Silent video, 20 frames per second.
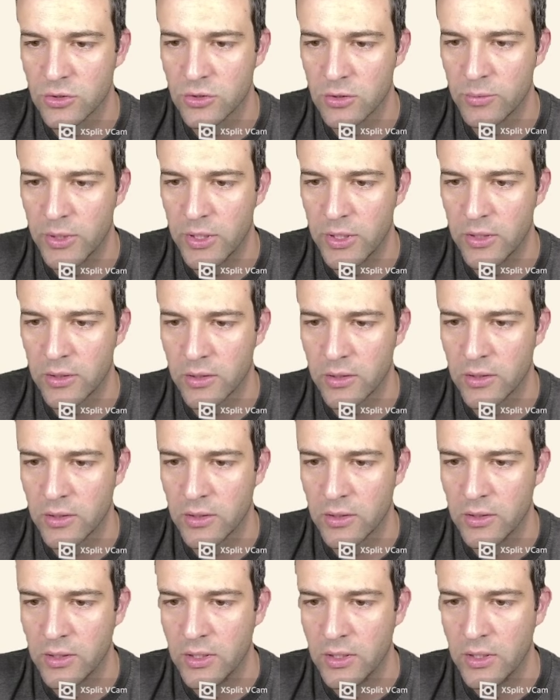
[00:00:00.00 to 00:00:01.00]
America.
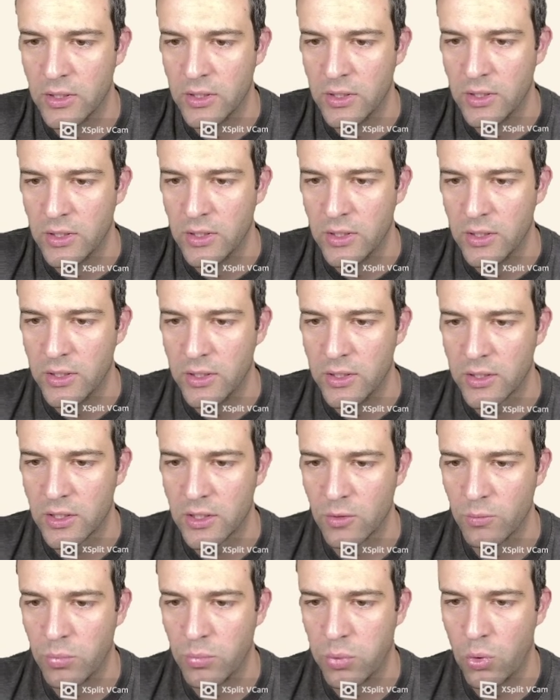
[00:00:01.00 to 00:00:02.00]
It
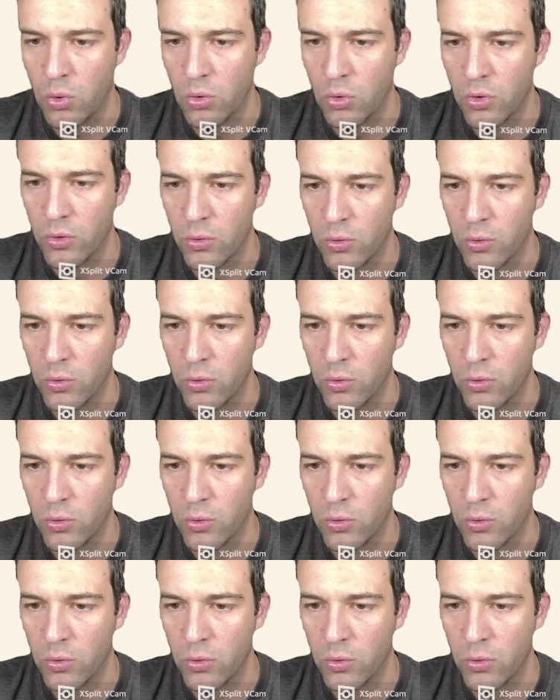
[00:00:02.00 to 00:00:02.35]
can pour